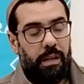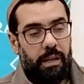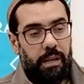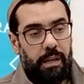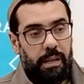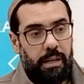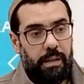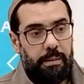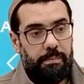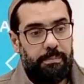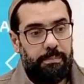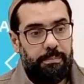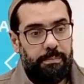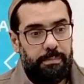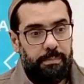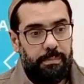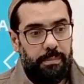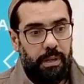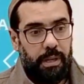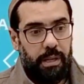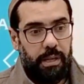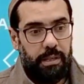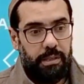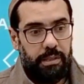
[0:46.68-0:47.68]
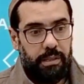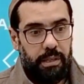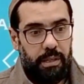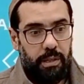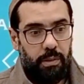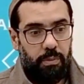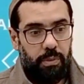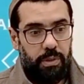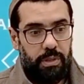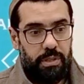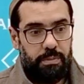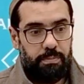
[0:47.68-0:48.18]
And he
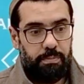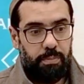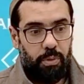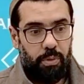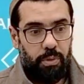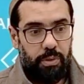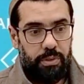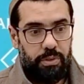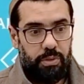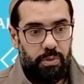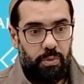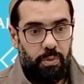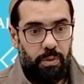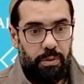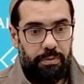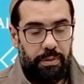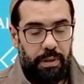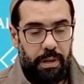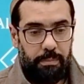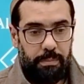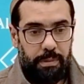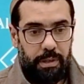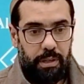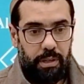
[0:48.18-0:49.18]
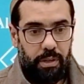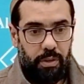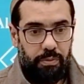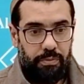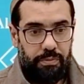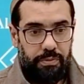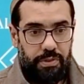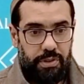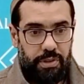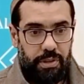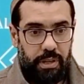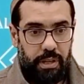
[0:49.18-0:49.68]
was born to a family of
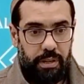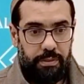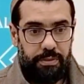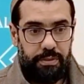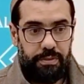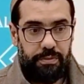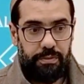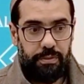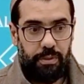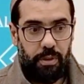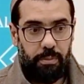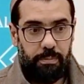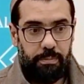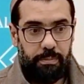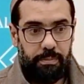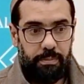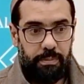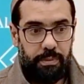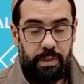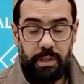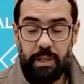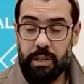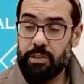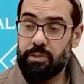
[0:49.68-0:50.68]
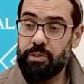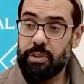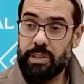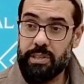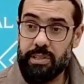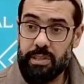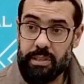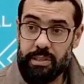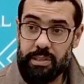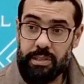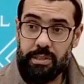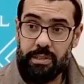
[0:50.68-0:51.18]
sharifs from the
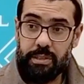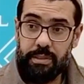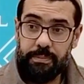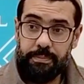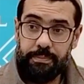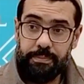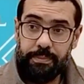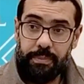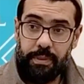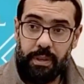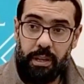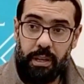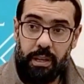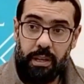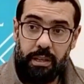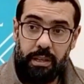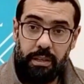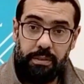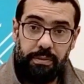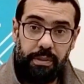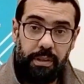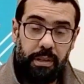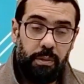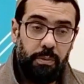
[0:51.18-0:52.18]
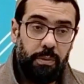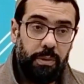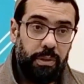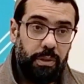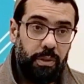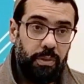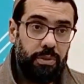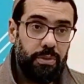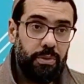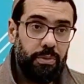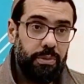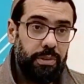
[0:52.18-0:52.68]
Idrisids. And if anyone
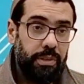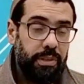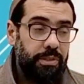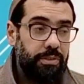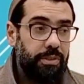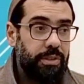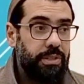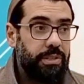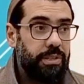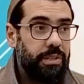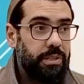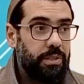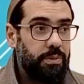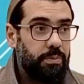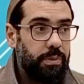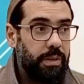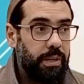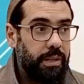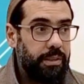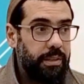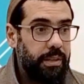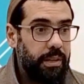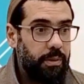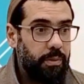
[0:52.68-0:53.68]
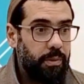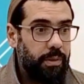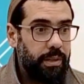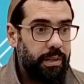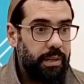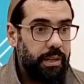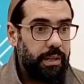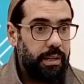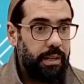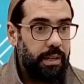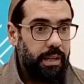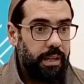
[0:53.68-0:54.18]
knows who the Idrisids were, they
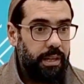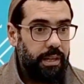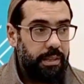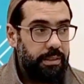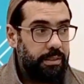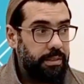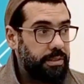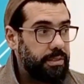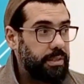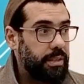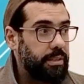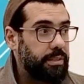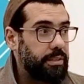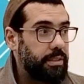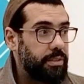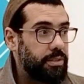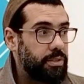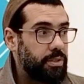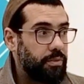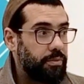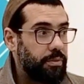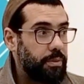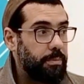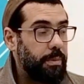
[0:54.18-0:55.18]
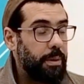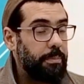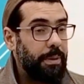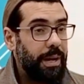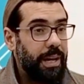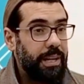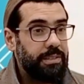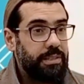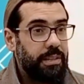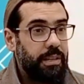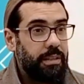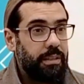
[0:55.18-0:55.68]
were descendants of Imam
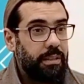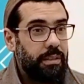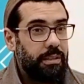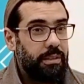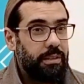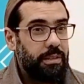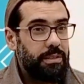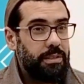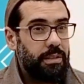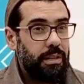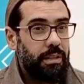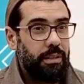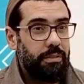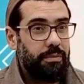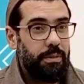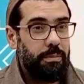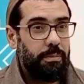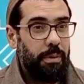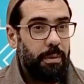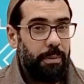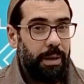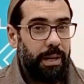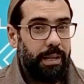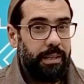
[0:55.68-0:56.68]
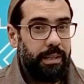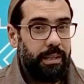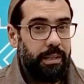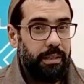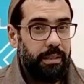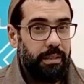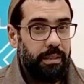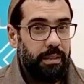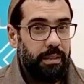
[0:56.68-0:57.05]
Hassan, the son of Imam Ali.